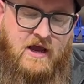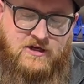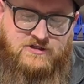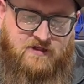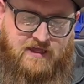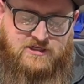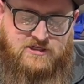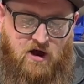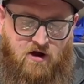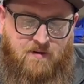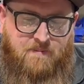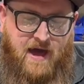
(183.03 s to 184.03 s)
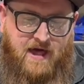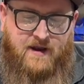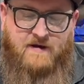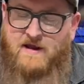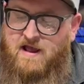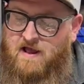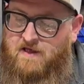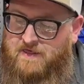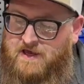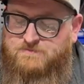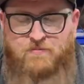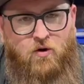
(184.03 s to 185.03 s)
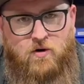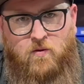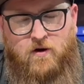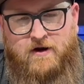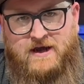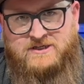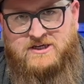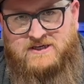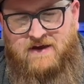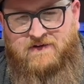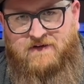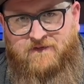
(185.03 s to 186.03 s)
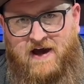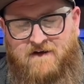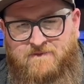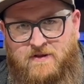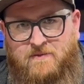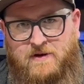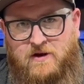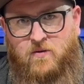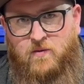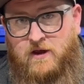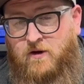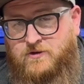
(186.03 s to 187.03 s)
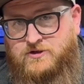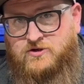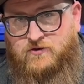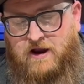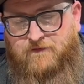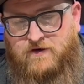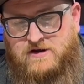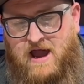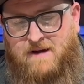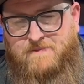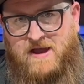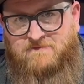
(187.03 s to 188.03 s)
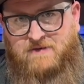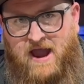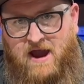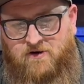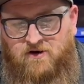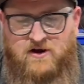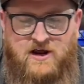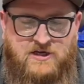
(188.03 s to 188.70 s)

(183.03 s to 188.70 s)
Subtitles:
So let's talk about it. This BorgWarner has a 75 millimeter wheel, which is great for top end power.